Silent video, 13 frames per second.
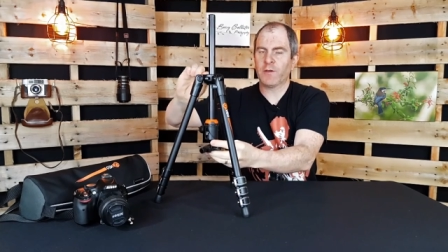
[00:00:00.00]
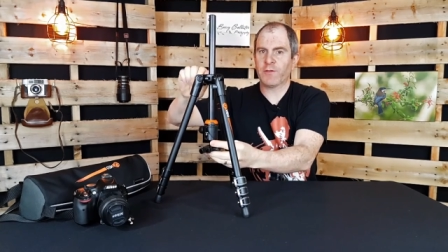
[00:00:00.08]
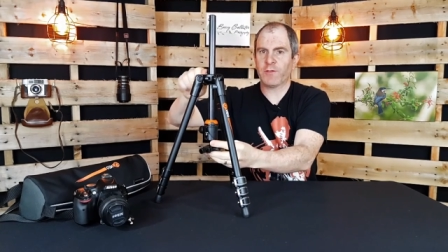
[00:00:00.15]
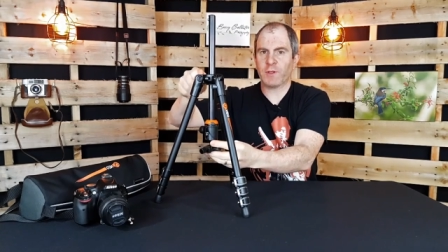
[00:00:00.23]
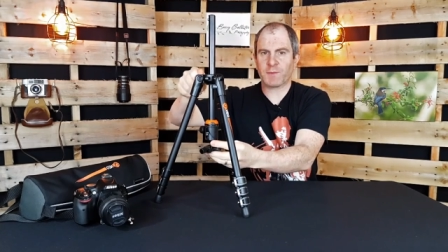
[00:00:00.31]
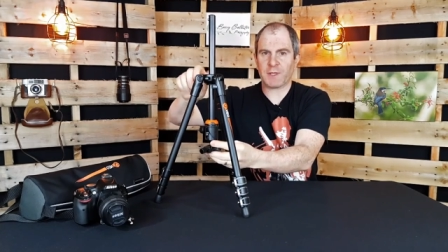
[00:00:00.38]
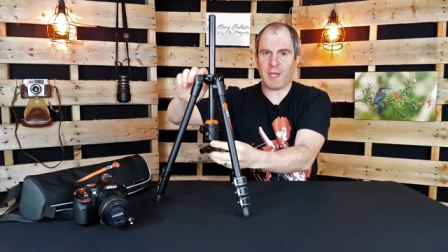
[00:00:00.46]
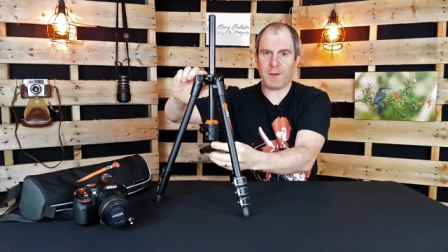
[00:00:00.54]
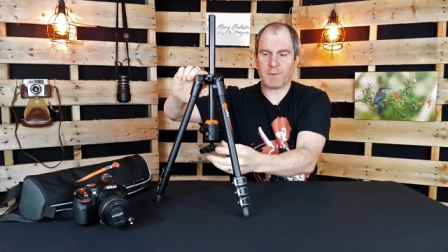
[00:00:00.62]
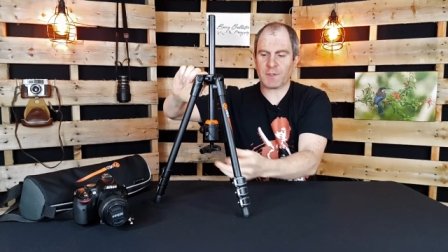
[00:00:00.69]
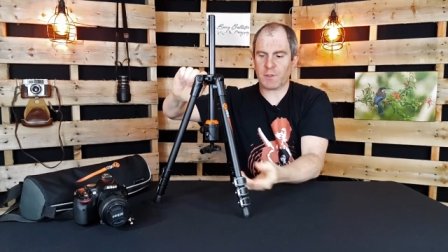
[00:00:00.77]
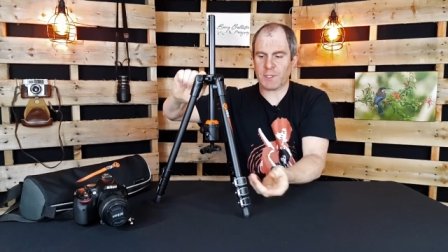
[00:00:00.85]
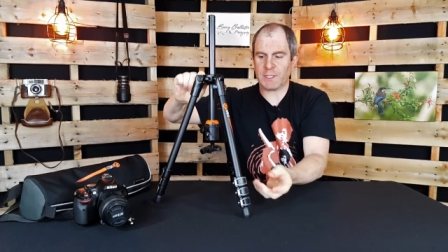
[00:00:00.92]
flipped
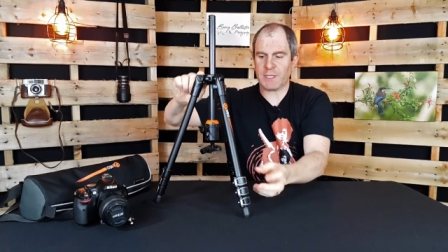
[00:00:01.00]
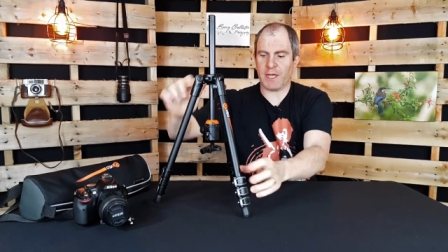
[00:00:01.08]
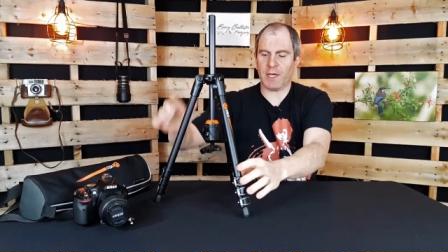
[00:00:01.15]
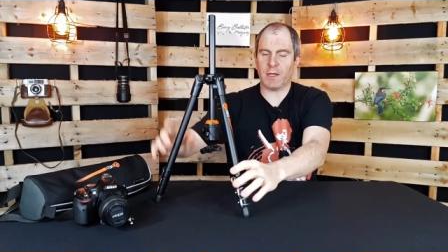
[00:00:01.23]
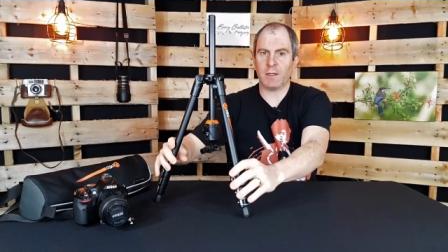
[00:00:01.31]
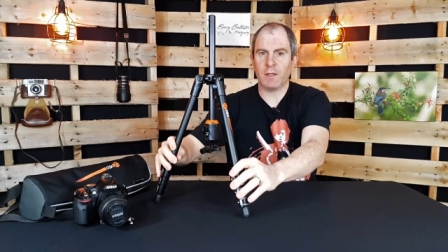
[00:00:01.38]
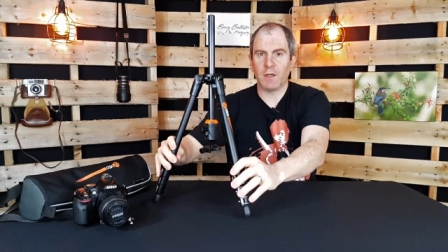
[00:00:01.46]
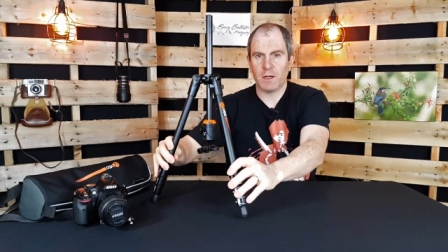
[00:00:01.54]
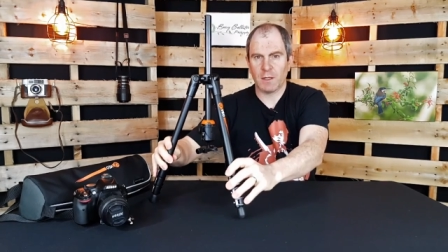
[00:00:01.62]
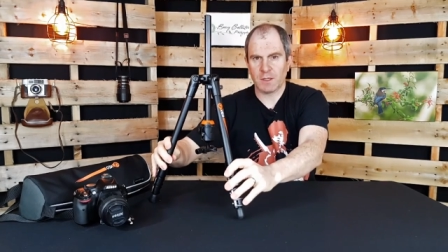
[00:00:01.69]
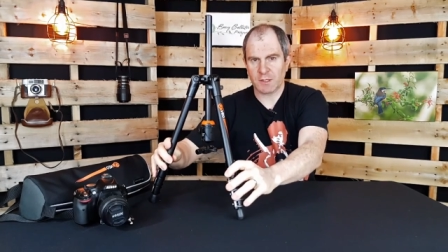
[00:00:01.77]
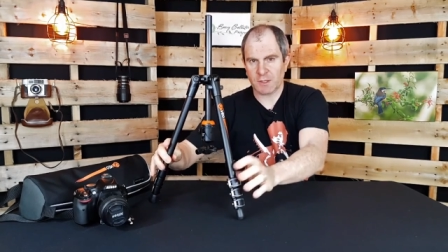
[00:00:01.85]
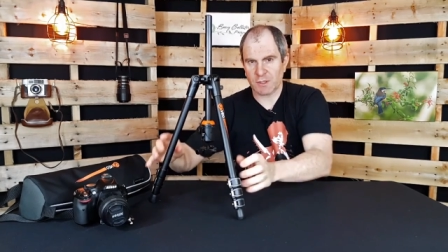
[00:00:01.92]
upside down
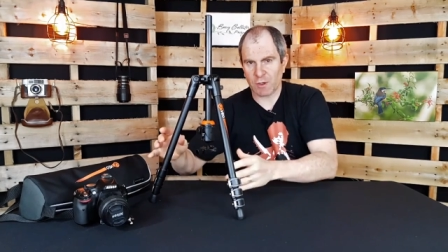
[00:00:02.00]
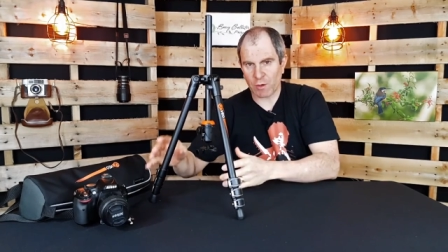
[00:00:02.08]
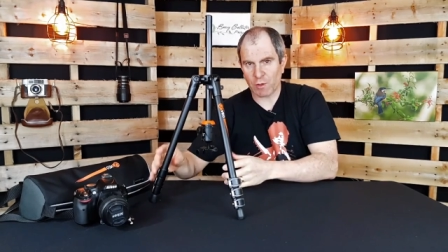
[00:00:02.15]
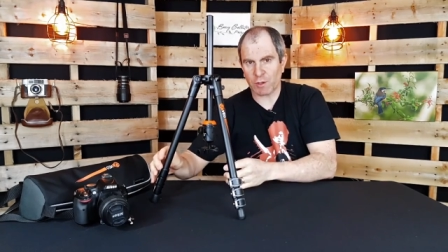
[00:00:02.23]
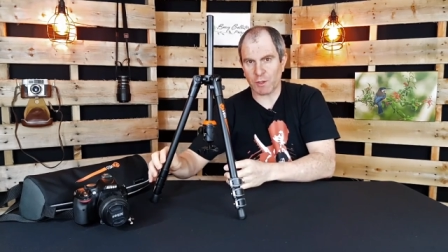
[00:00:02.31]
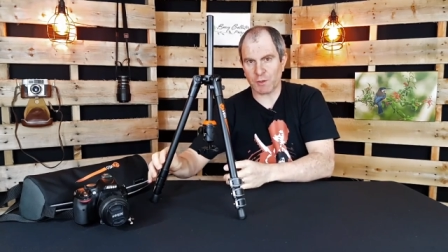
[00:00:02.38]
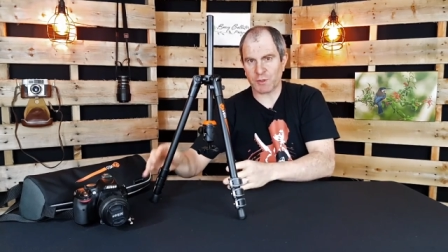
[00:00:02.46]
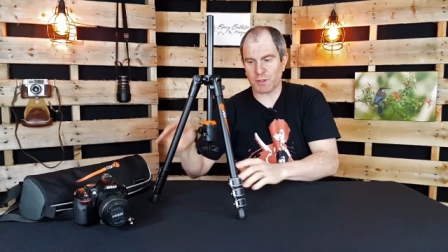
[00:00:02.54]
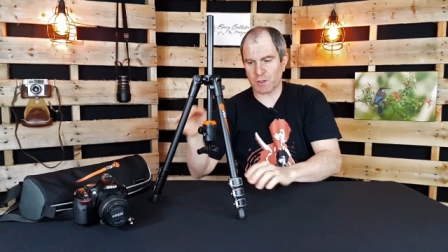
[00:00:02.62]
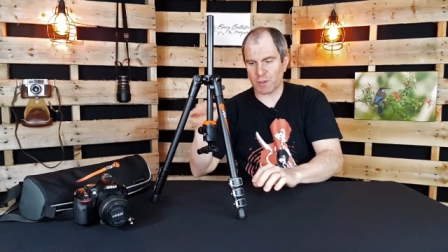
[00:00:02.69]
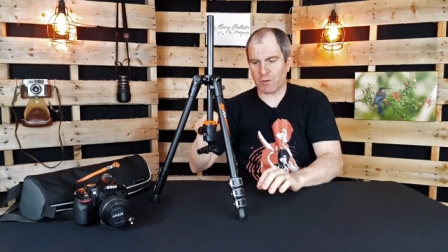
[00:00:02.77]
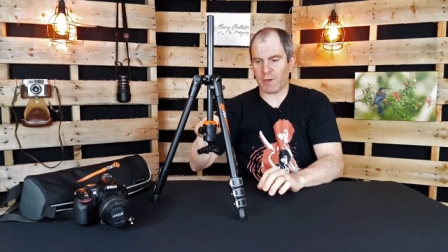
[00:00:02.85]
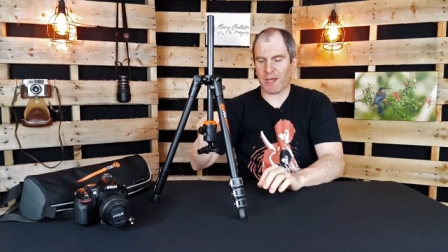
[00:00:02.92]
so close to
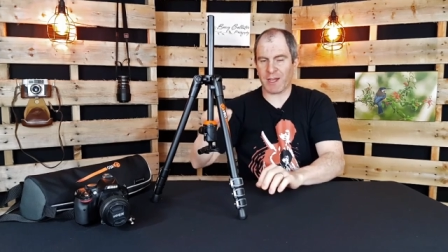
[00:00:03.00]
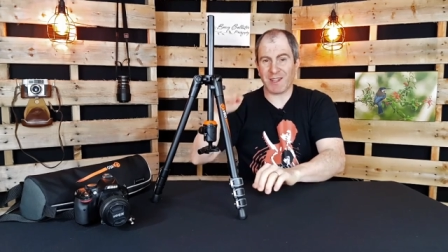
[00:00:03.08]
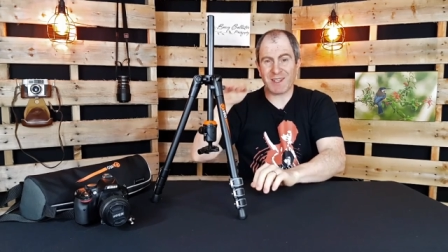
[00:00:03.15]
the ground.